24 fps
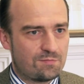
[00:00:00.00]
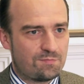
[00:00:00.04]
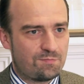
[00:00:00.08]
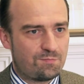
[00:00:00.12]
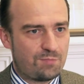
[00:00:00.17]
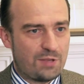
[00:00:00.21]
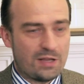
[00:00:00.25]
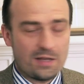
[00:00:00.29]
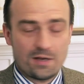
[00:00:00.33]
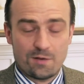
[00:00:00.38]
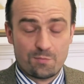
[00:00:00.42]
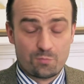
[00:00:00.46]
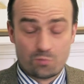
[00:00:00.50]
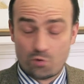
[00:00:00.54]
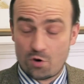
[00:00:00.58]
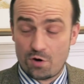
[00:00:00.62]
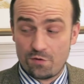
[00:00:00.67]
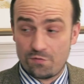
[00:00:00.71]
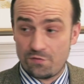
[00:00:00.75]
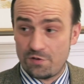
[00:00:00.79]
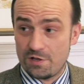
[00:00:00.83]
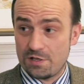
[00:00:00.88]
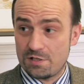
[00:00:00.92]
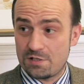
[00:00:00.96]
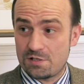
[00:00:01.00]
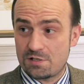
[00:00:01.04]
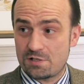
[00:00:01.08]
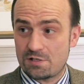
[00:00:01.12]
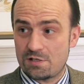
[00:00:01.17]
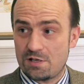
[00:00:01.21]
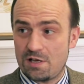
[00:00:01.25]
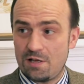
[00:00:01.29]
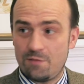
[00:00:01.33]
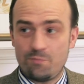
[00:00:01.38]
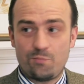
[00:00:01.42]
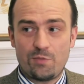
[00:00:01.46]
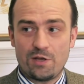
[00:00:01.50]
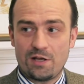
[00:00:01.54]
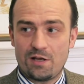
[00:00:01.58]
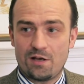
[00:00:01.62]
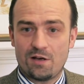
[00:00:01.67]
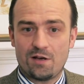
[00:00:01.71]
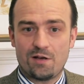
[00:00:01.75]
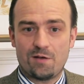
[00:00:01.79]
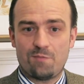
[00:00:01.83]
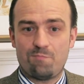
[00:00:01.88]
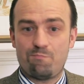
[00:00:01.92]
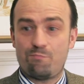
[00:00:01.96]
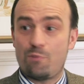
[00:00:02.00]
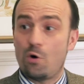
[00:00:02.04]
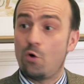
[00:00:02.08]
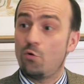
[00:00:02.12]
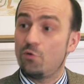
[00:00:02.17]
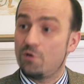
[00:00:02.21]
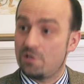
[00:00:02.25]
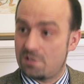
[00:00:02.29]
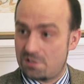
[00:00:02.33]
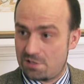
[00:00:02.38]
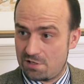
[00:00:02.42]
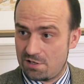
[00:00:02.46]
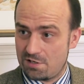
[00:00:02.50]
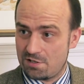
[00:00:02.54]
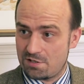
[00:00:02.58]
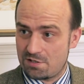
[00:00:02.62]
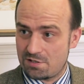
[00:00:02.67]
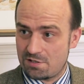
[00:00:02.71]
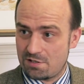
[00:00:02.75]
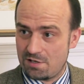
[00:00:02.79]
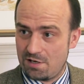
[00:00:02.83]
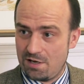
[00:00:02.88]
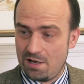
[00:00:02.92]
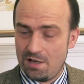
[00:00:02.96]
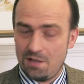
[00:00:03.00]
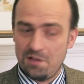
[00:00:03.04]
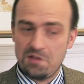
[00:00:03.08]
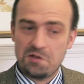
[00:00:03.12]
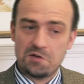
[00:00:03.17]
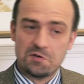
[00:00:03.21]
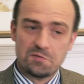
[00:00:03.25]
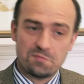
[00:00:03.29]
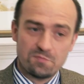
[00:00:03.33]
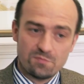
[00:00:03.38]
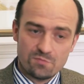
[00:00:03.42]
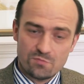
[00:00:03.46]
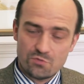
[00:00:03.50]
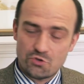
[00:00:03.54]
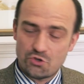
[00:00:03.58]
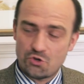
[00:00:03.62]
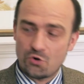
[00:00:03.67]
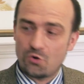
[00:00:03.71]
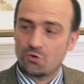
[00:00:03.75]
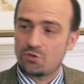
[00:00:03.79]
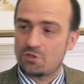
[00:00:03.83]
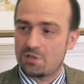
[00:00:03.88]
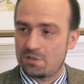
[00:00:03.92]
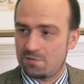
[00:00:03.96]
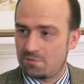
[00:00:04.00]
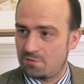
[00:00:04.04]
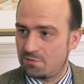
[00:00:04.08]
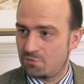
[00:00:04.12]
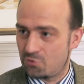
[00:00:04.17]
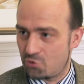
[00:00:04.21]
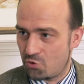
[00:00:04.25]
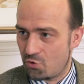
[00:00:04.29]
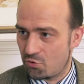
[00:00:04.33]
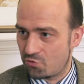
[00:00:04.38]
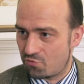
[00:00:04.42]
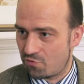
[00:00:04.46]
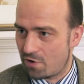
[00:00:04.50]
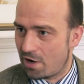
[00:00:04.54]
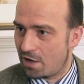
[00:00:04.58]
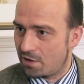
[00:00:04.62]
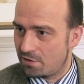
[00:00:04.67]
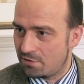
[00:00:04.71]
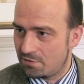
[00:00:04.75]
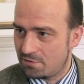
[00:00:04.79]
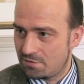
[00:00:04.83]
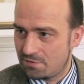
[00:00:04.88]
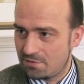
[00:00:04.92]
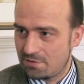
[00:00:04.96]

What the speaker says: bigger profits and bigger bonuses in the short run.